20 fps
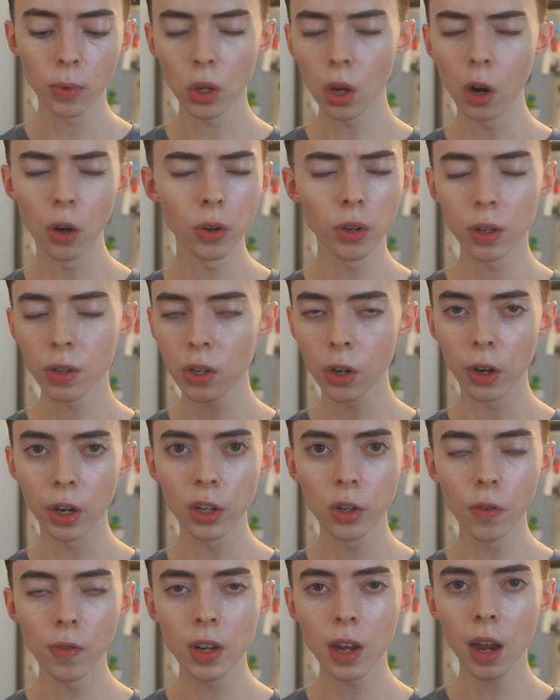Or sorry,
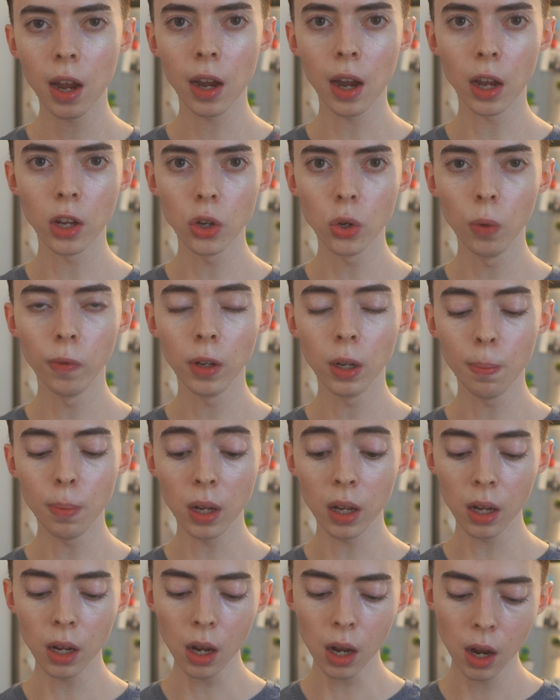U V A and U V
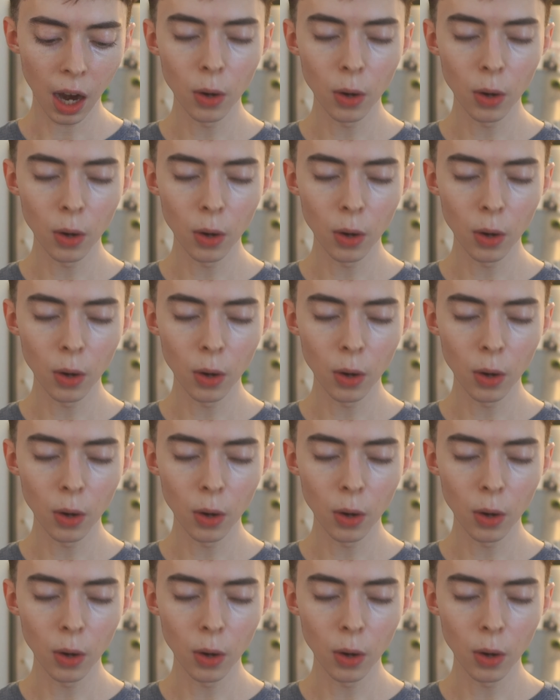B.